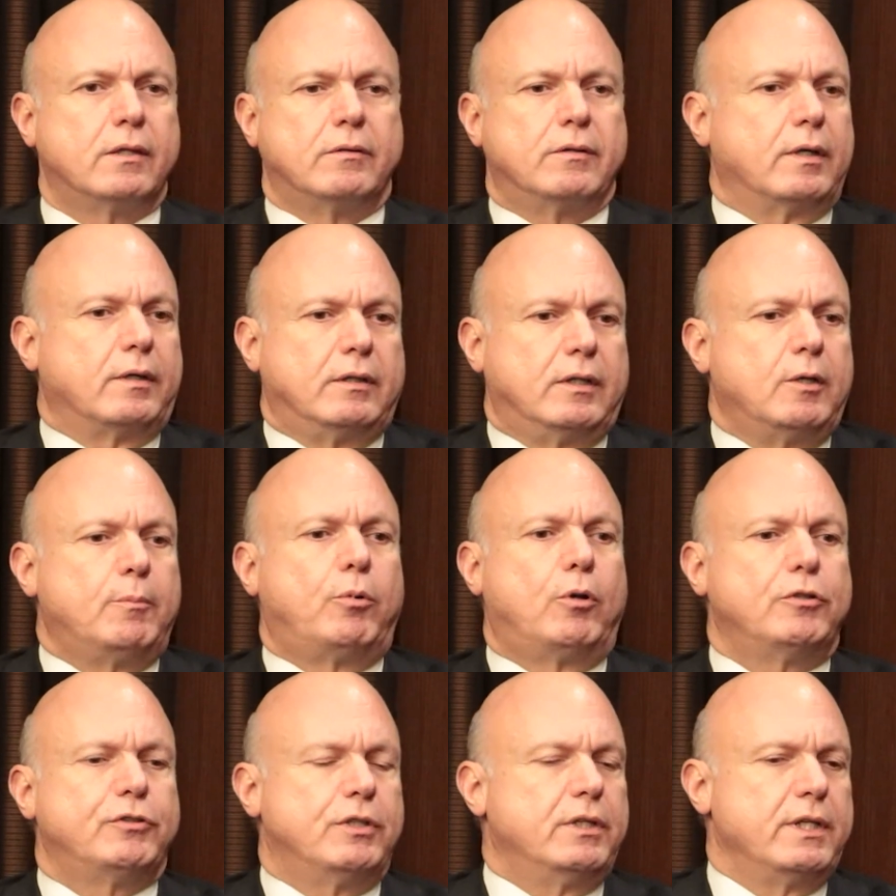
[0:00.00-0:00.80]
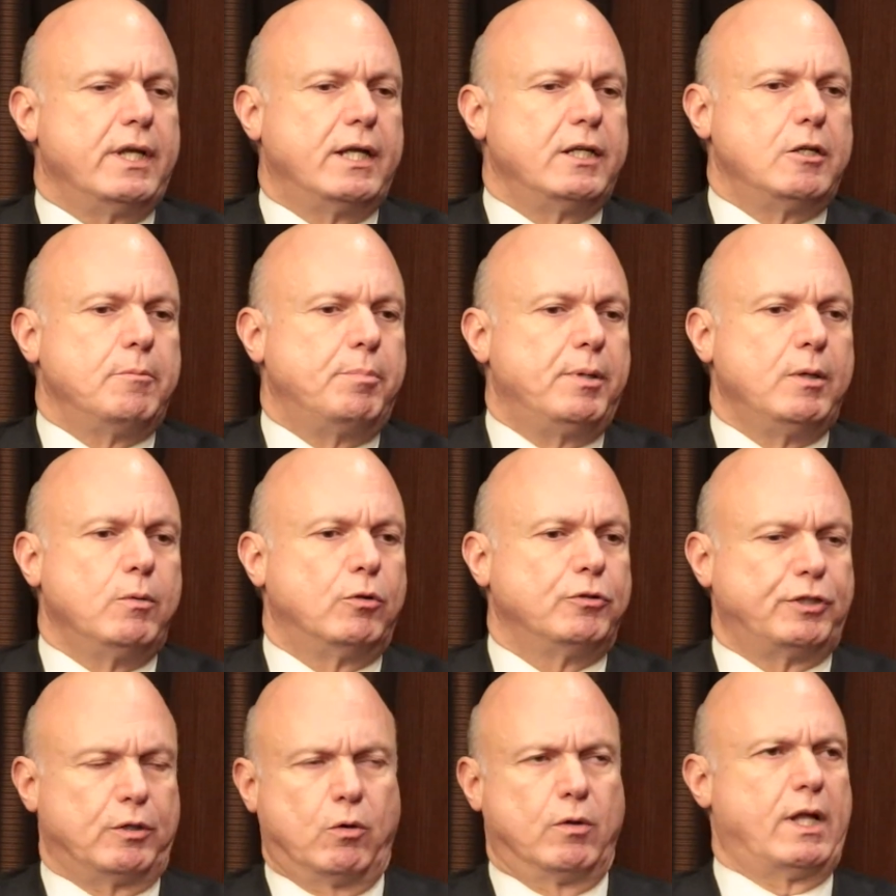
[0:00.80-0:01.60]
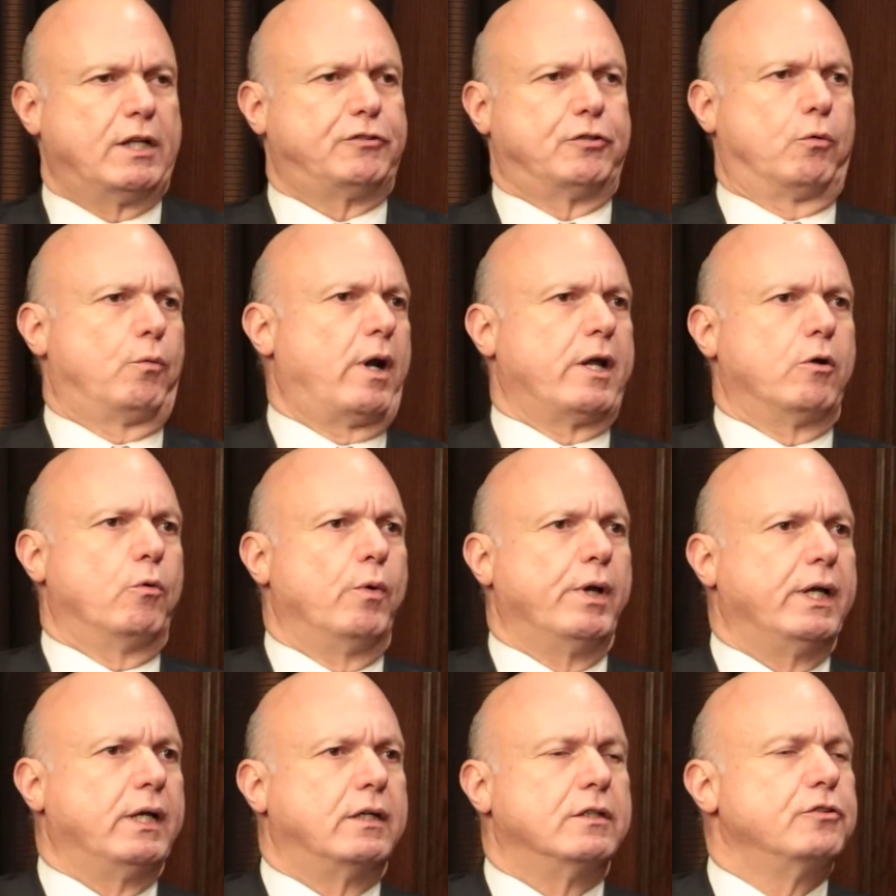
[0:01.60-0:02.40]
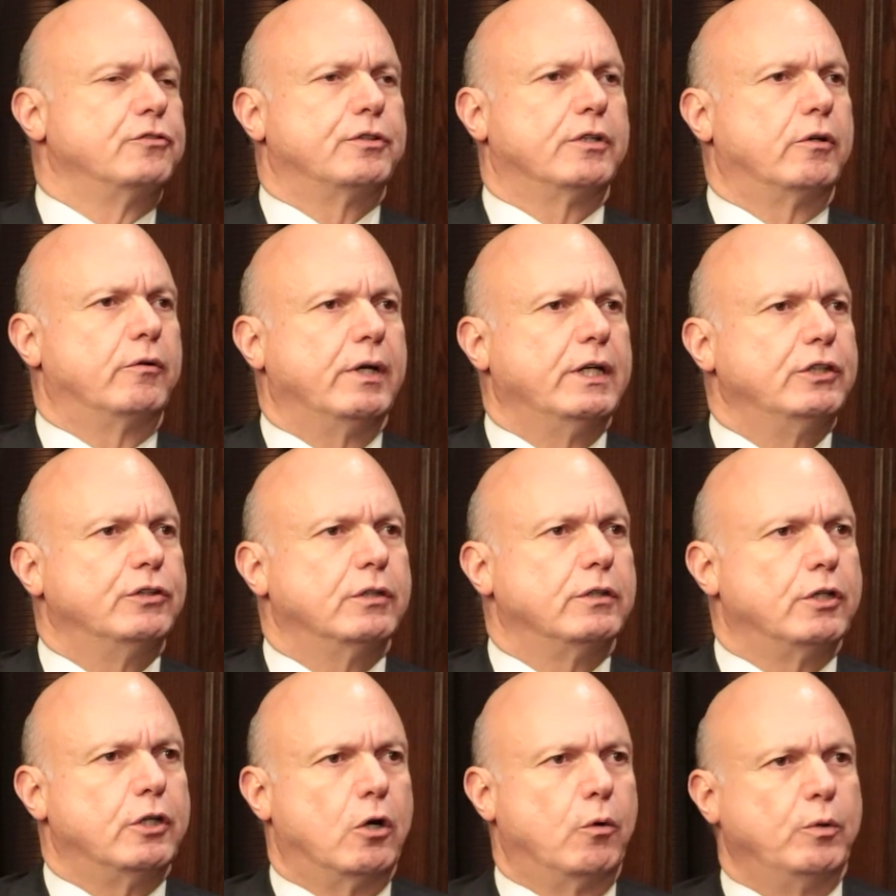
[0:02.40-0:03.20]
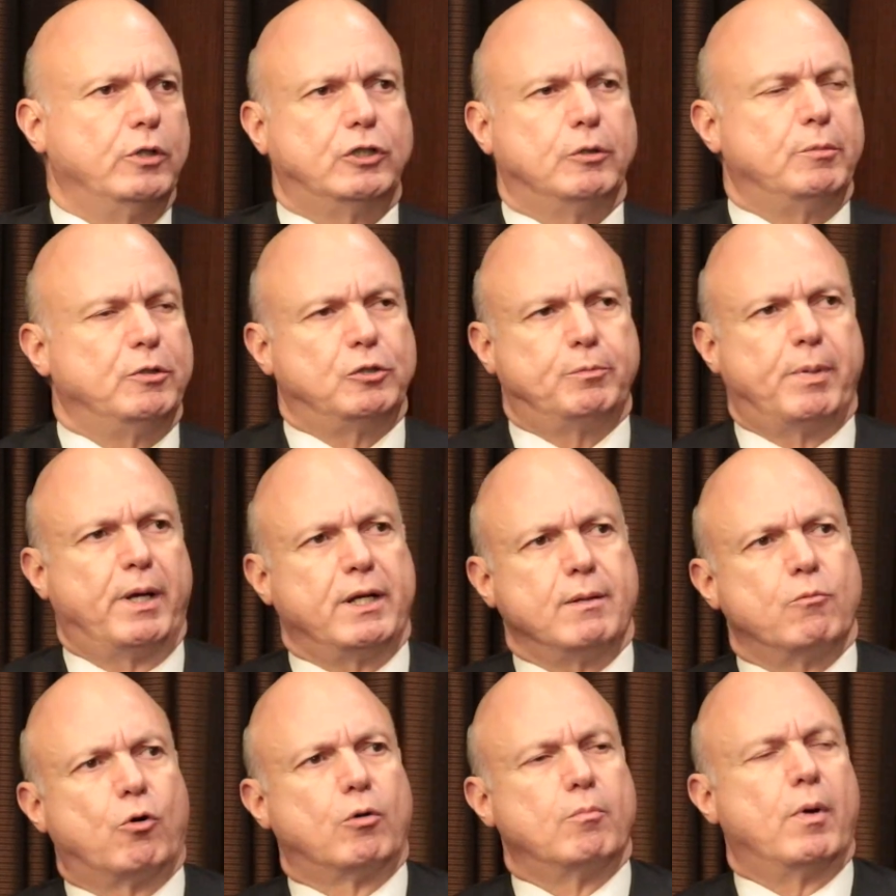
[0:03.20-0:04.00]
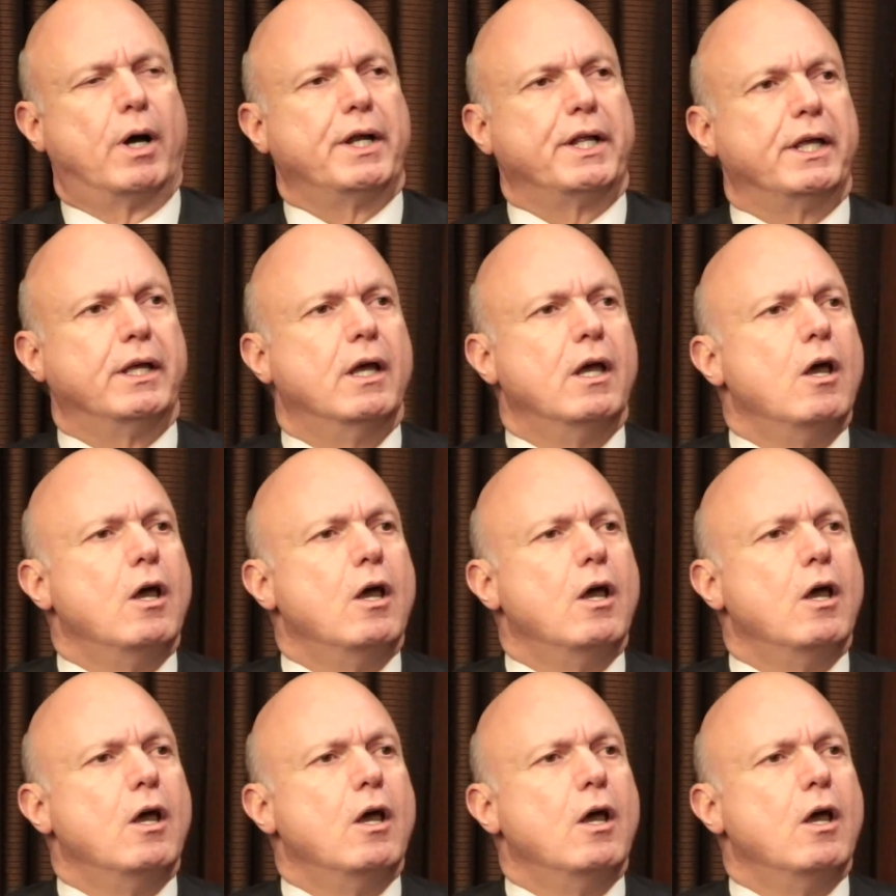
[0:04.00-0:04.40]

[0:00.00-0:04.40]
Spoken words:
the Liberals and the NDP will say, well, that's a right wing consideration. You know, we should be spending more money.